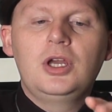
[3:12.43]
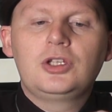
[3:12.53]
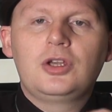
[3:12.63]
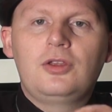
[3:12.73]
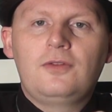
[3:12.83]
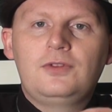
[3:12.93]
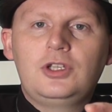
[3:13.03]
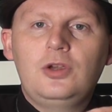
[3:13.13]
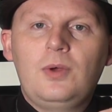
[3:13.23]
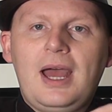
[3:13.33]
So the
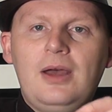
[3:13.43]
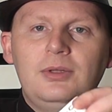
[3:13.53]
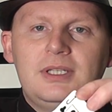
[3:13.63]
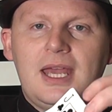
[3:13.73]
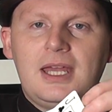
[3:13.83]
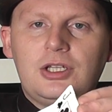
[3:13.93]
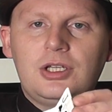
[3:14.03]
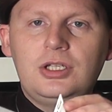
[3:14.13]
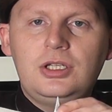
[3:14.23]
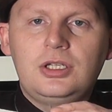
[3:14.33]
two outer
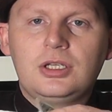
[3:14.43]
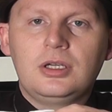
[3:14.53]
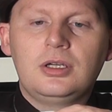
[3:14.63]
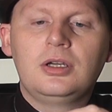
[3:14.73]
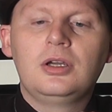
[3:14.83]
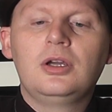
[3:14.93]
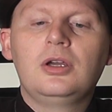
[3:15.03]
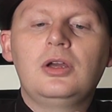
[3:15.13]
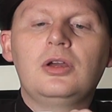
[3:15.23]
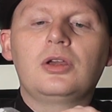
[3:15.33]
edges
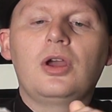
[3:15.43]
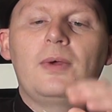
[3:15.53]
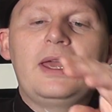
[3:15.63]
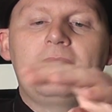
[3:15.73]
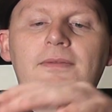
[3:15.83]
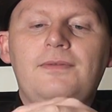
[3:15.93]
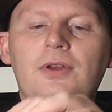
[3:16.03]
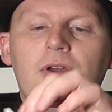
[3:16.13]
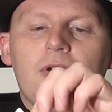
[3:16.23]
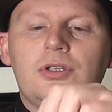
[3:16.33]
go in
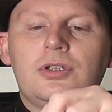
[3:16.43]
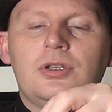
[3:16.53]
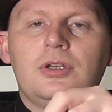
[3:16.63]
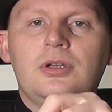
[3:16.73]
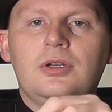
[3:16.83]
first.